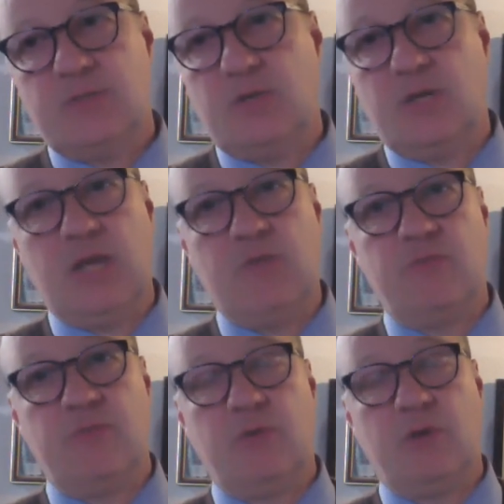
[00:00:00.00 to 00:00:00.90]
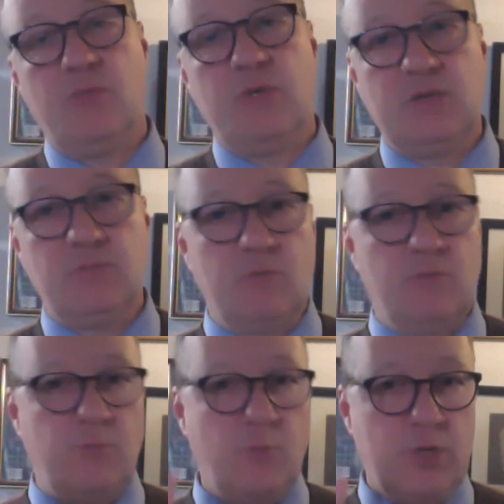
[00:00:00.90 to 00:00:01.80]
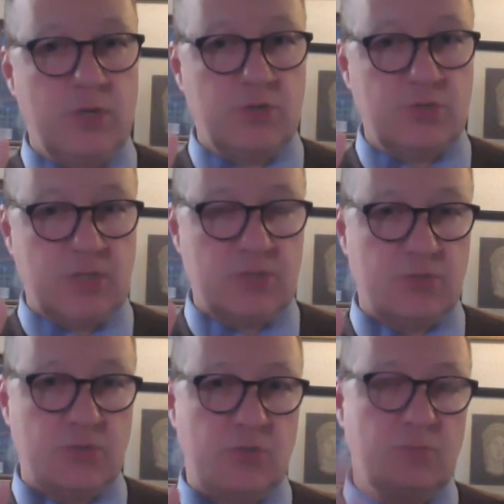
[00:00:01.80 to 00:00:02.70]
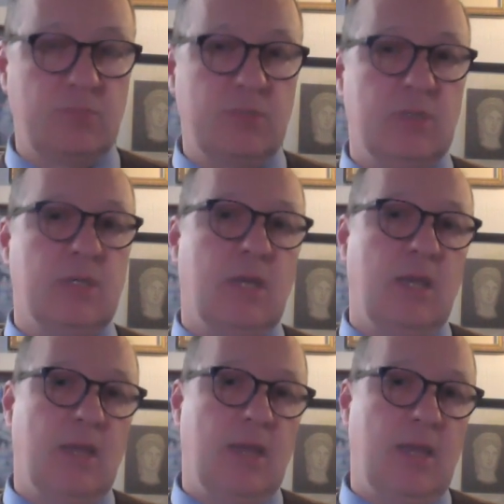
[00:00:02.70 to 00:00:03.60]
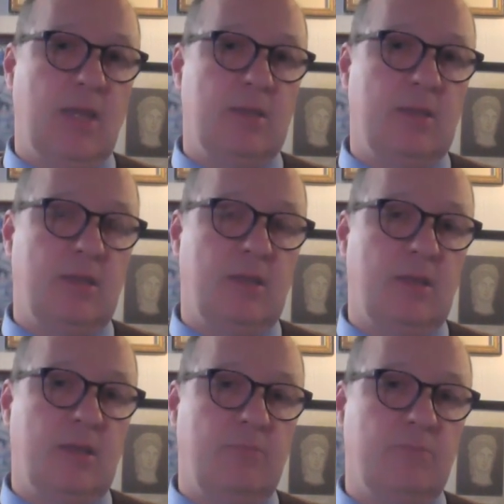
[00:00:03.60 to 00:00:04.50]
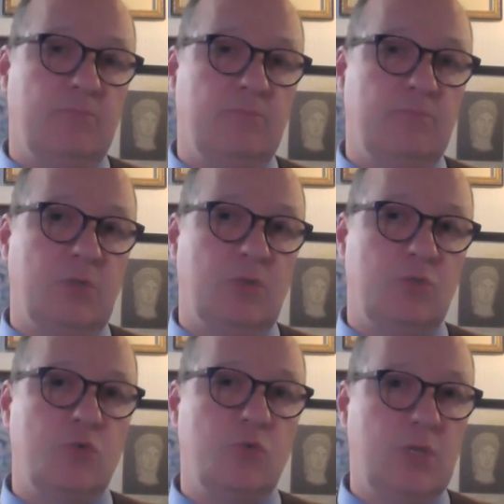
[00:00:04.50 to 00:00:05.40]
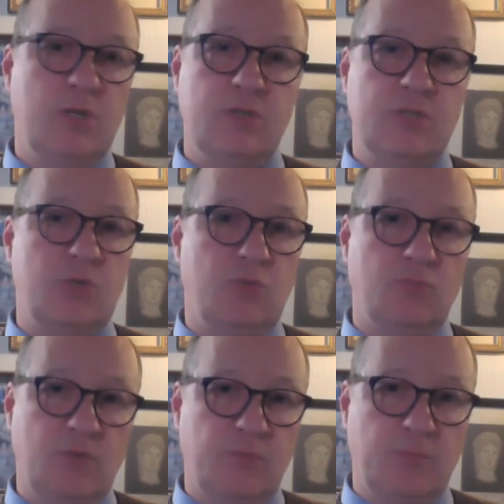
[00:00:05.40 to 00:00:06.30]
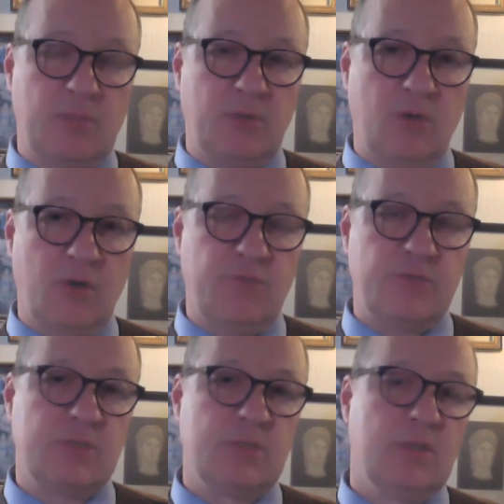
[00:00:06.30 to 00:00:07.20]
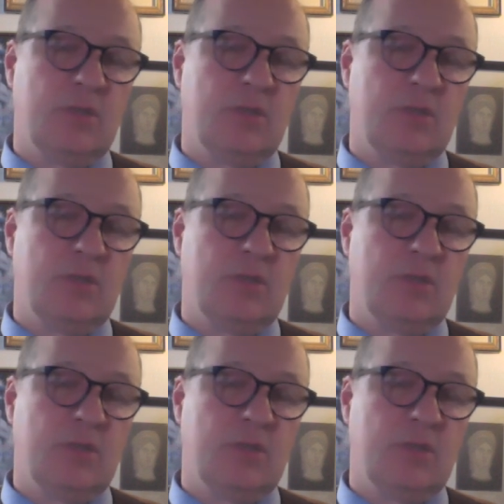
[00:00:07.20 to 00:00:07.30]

They were going to give they were going to give him a four year jail term, and uh, you know two years he couldn't run for public office.